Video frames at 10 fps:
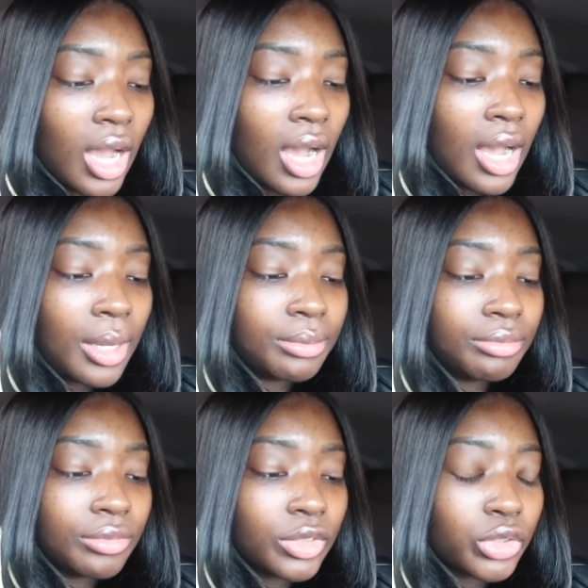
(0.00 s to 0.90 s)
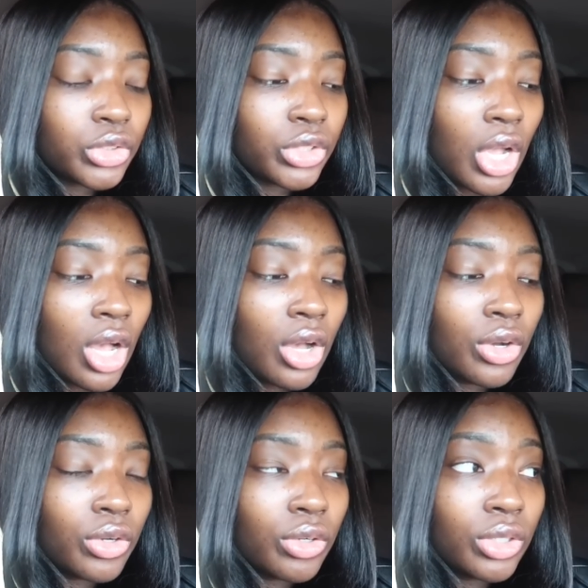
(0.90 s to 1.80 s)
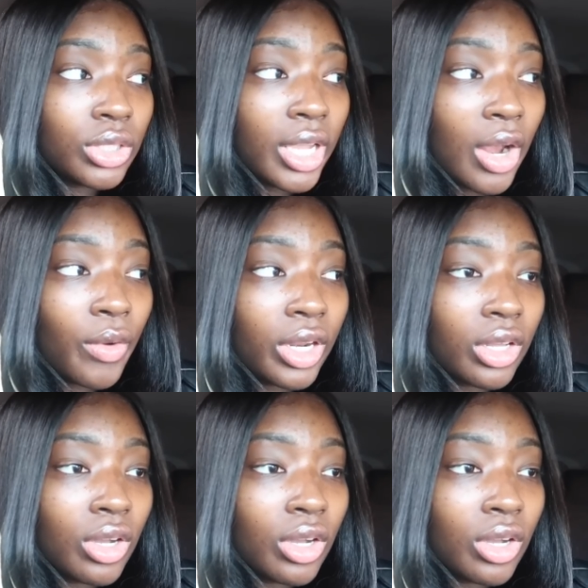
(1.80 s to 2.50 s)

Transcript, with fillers: um so yeah we're gonna